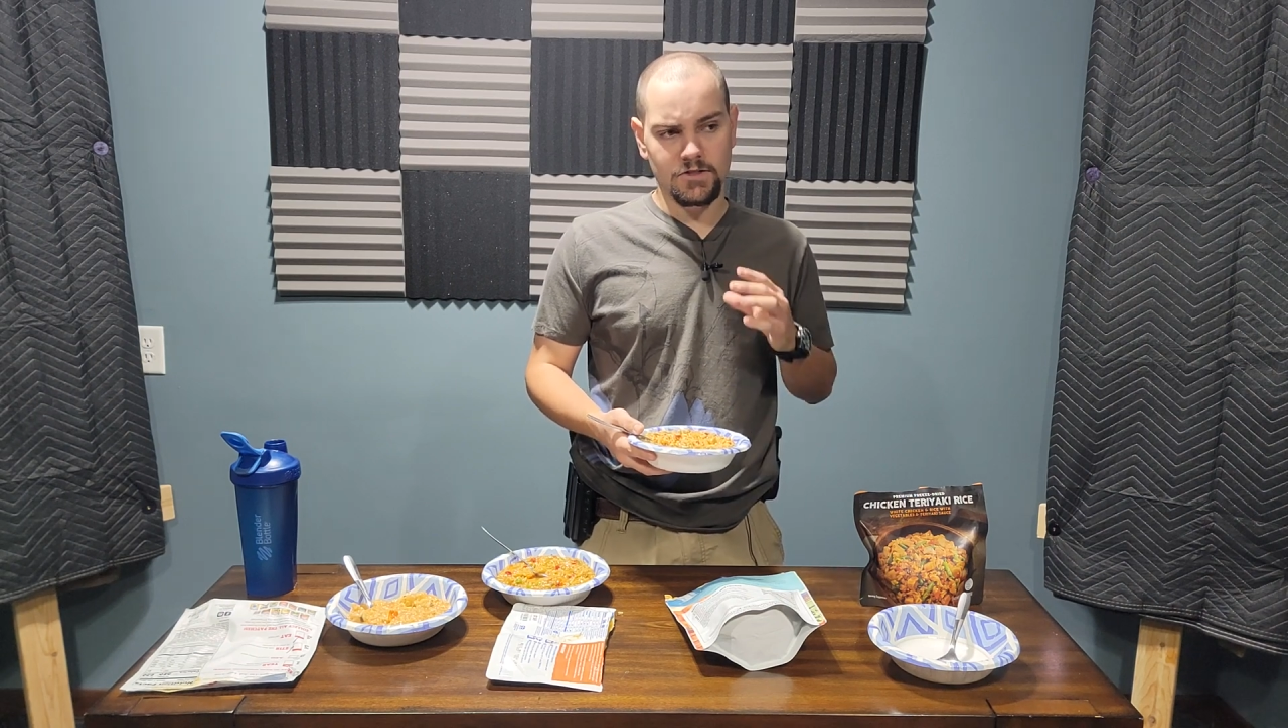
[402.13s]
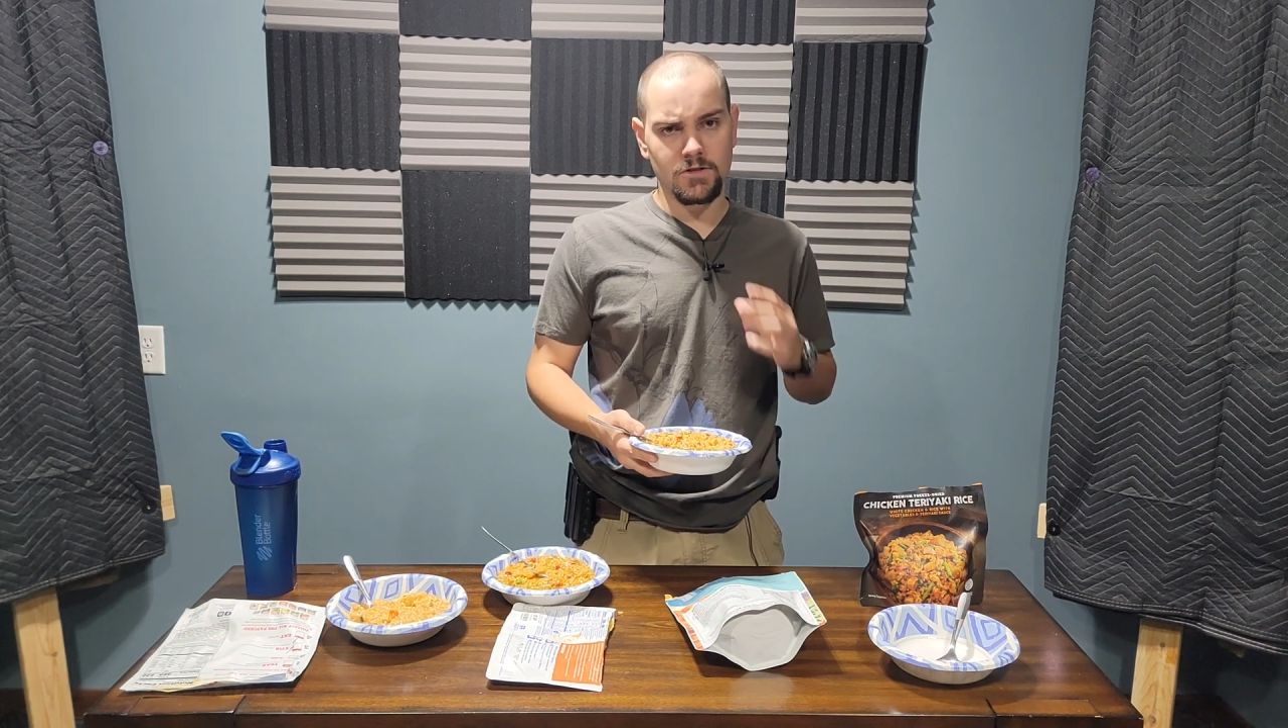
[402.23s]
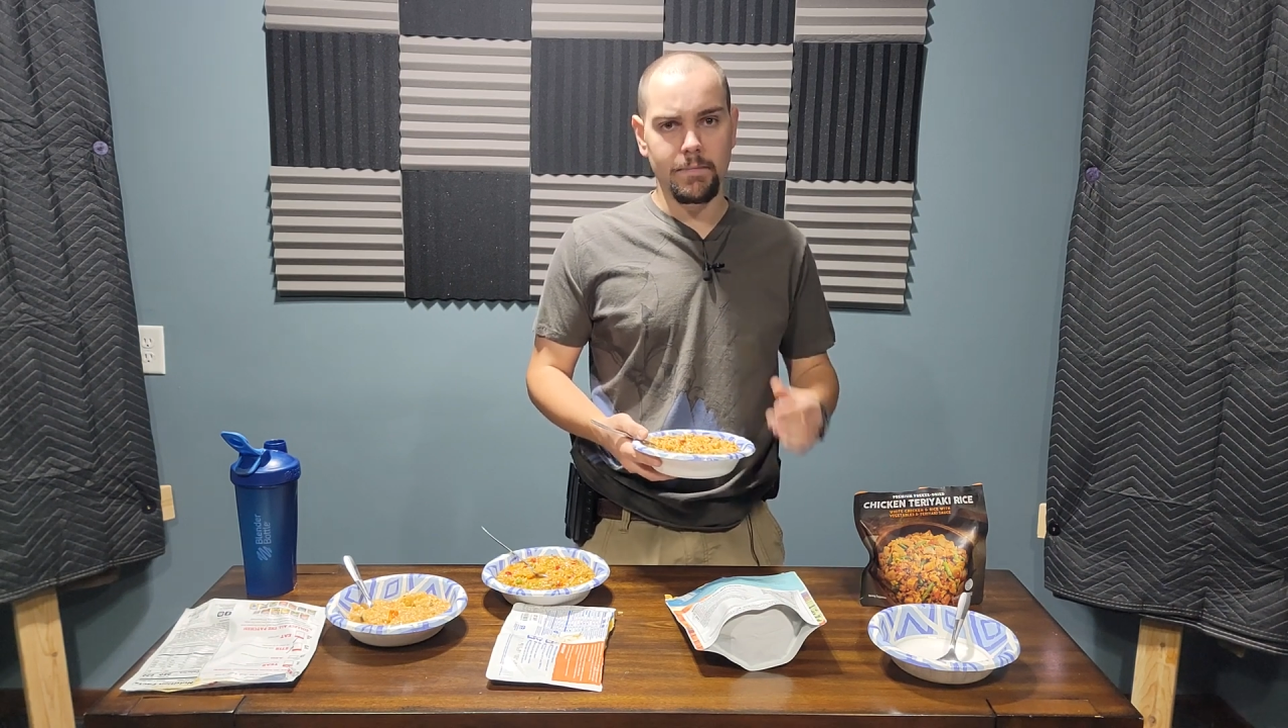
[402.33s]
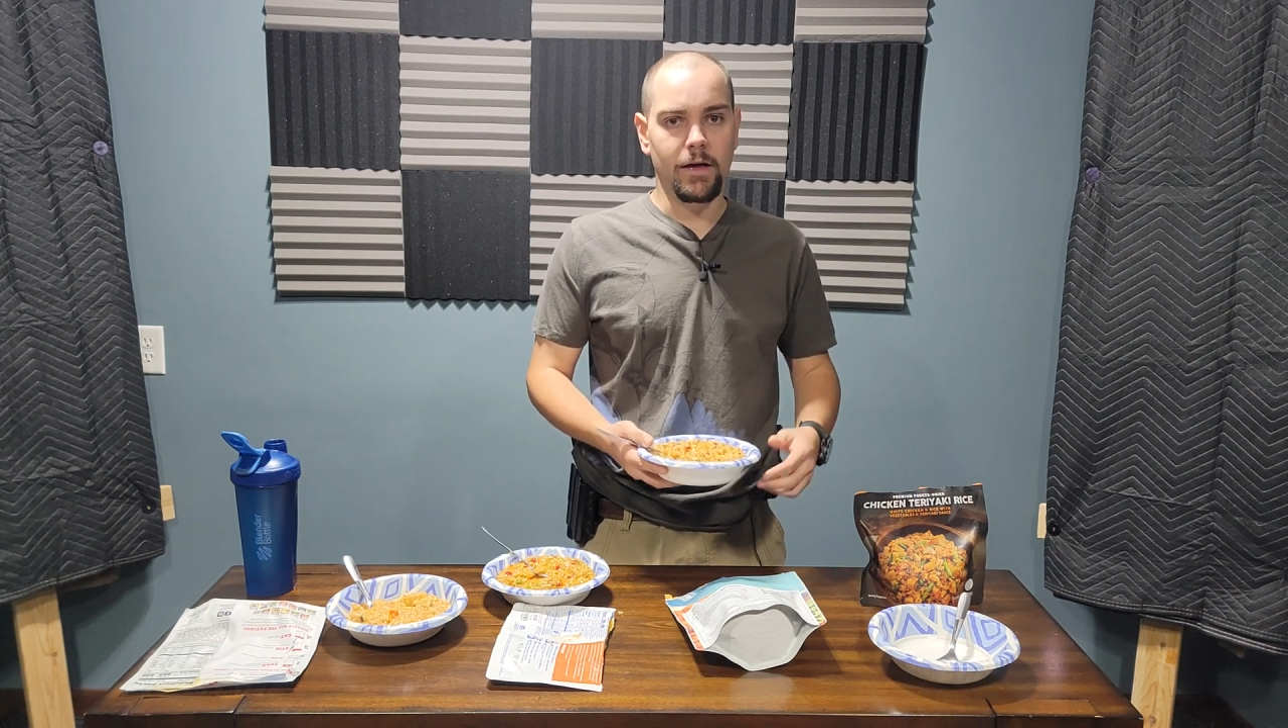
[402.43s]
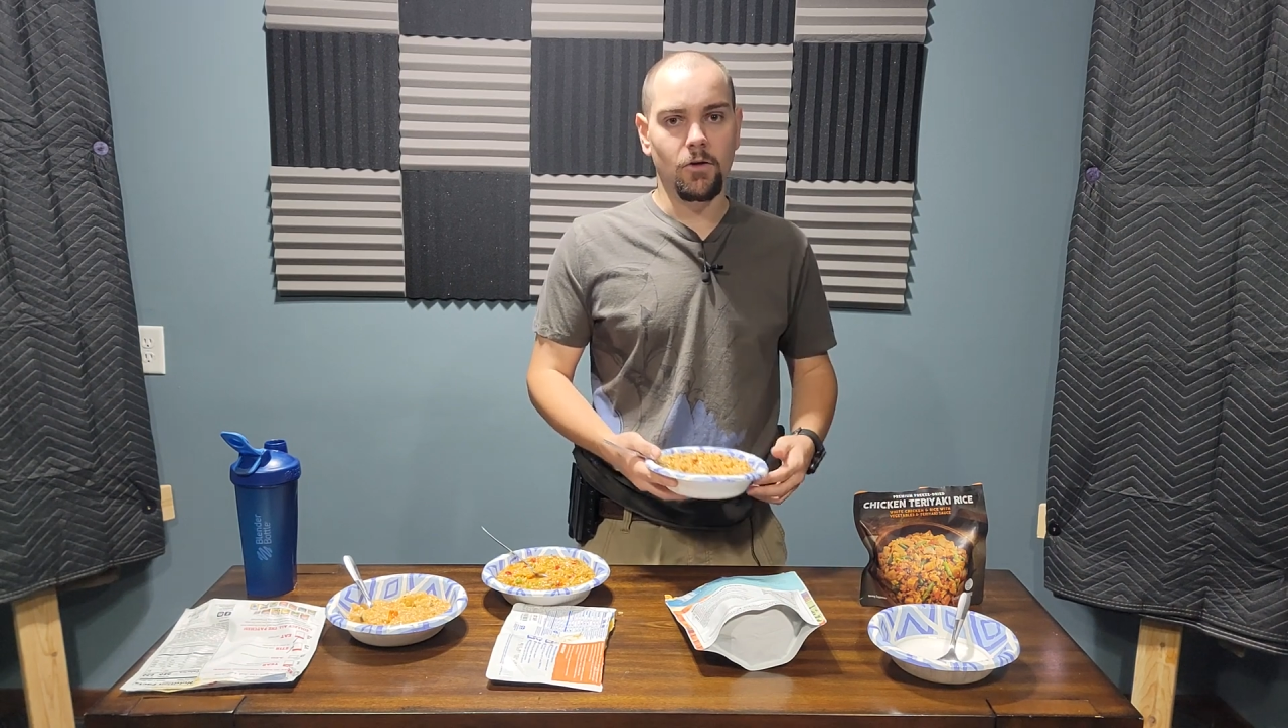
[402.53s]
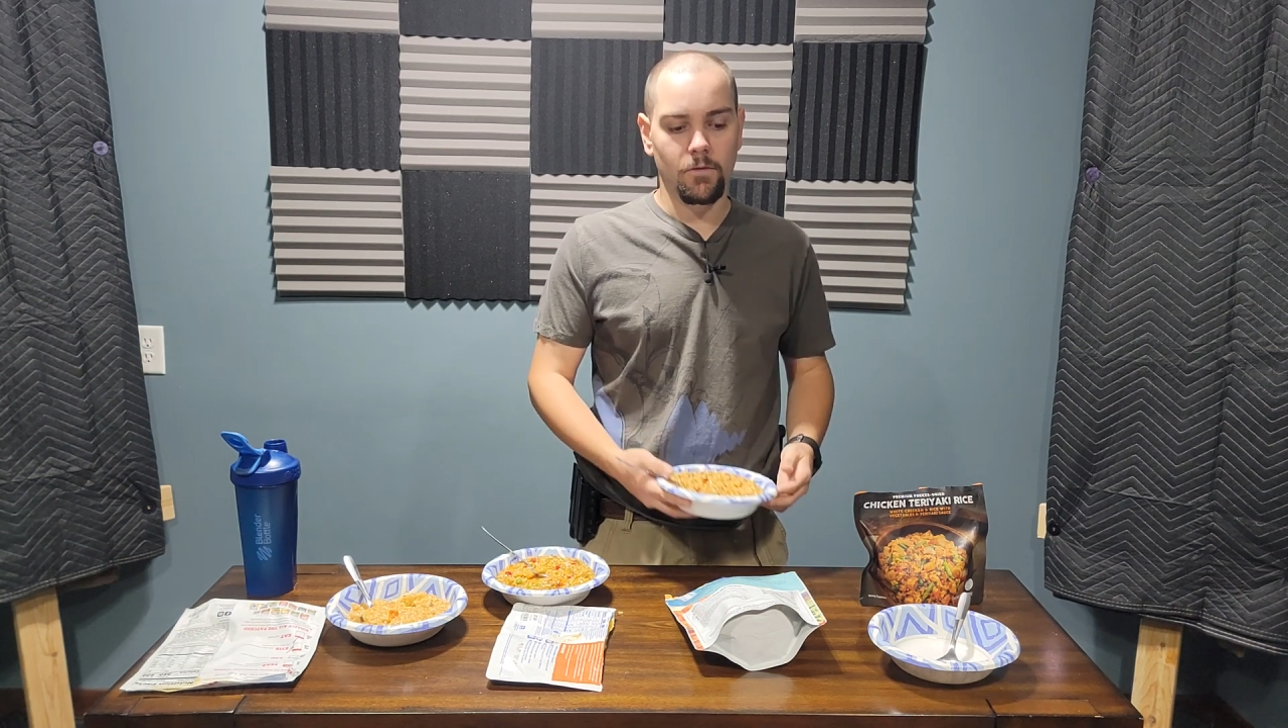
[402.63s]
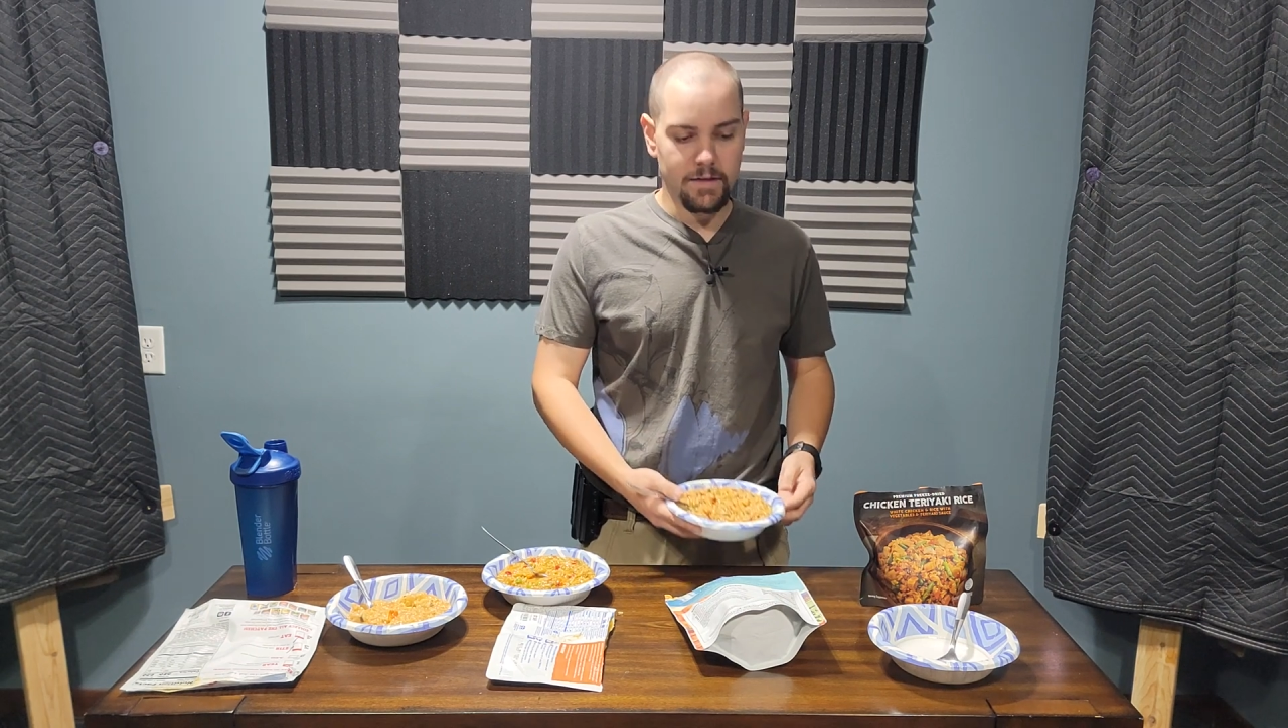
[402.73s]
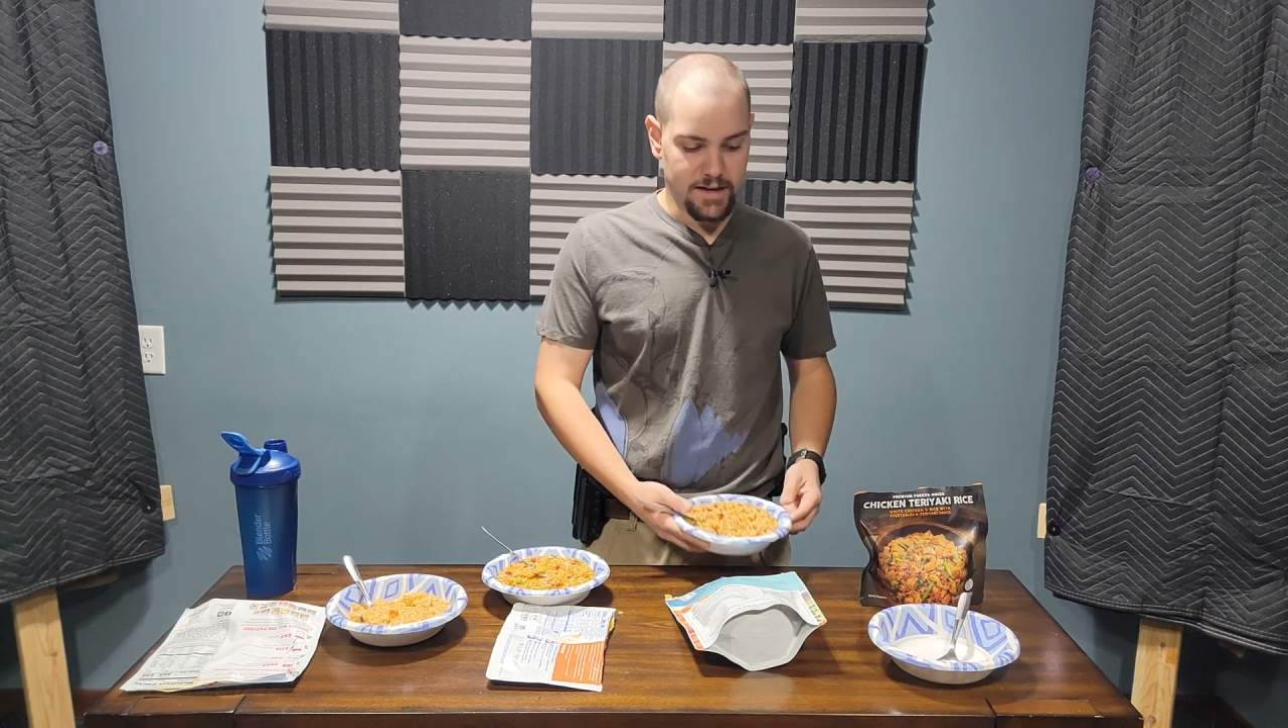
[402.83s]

smell